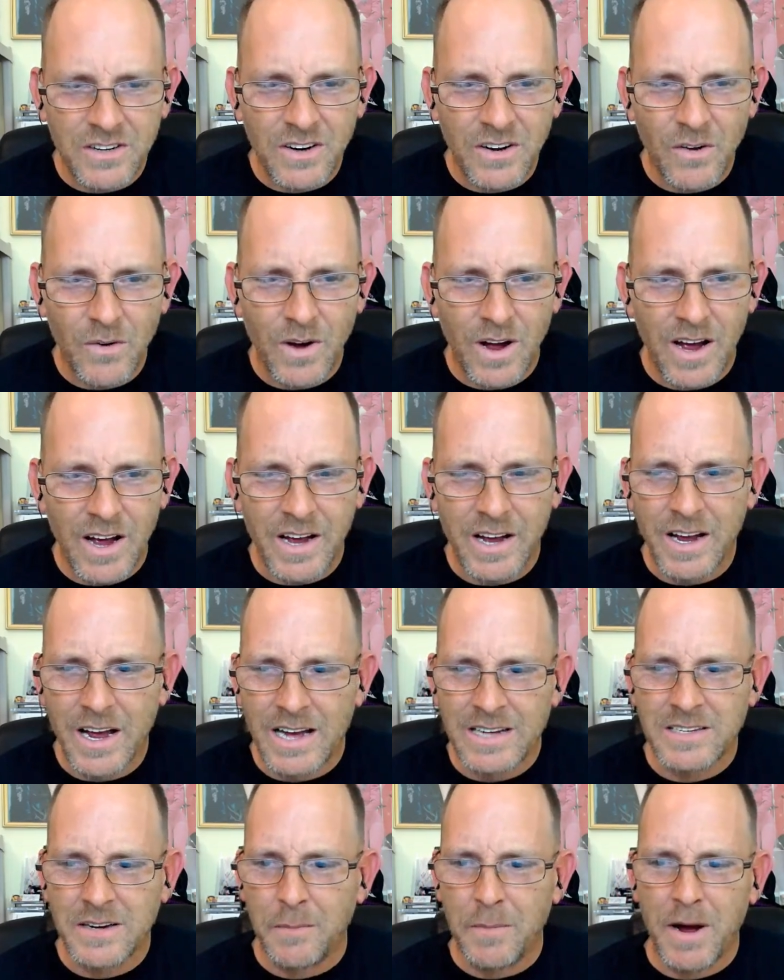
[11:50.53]
okay,
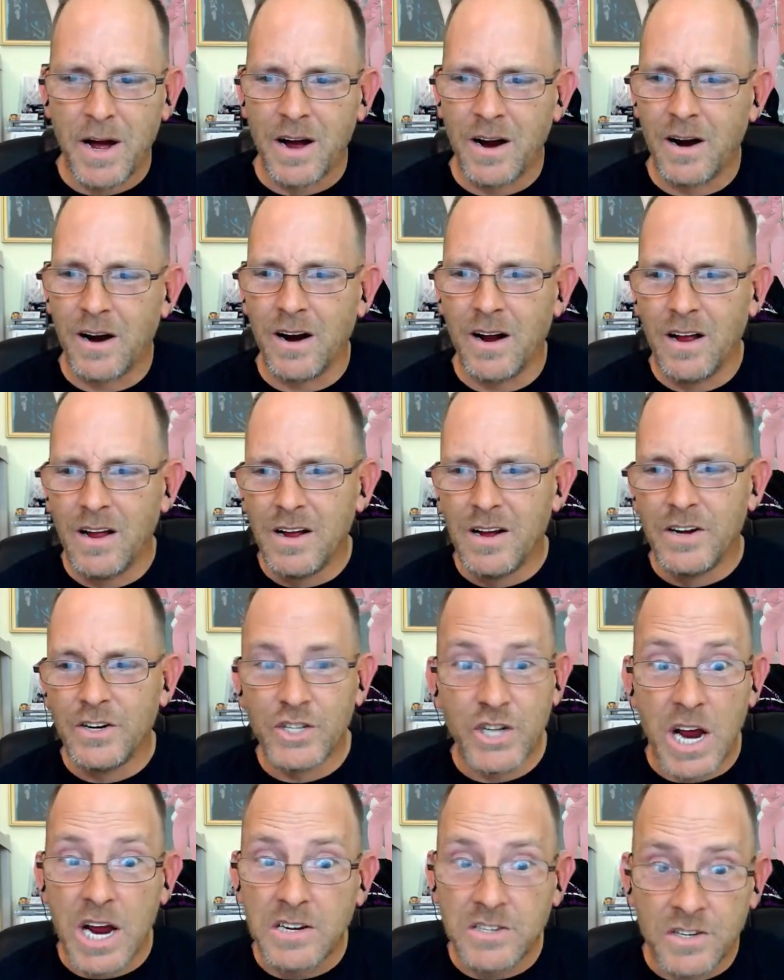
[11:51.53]
as a buyer.
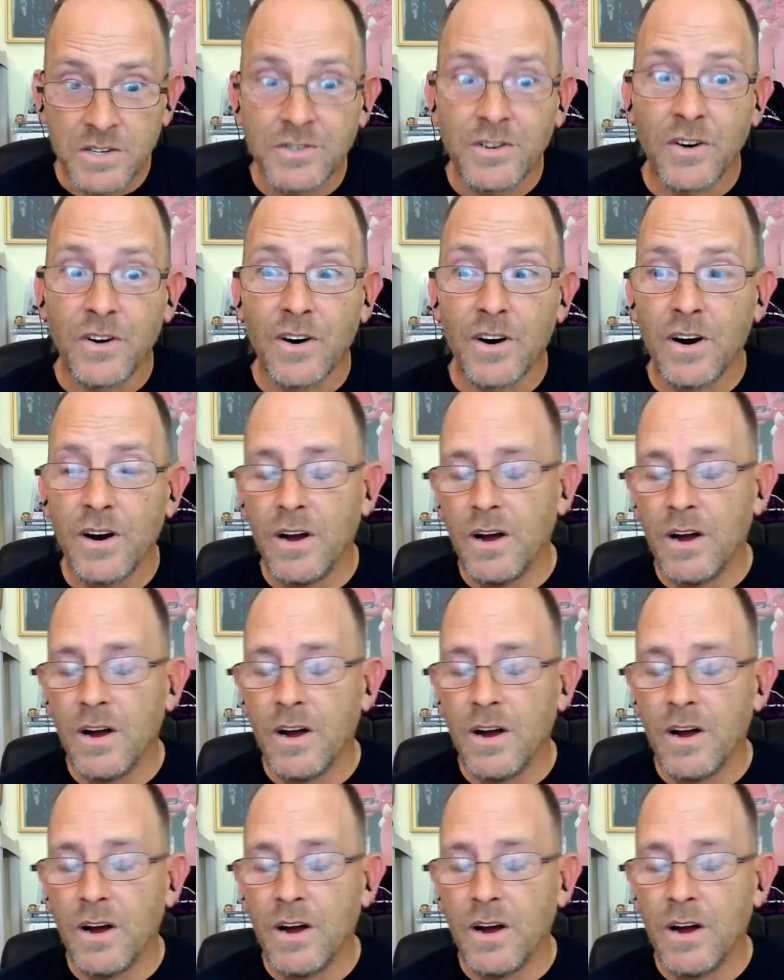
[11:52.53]
Chances are.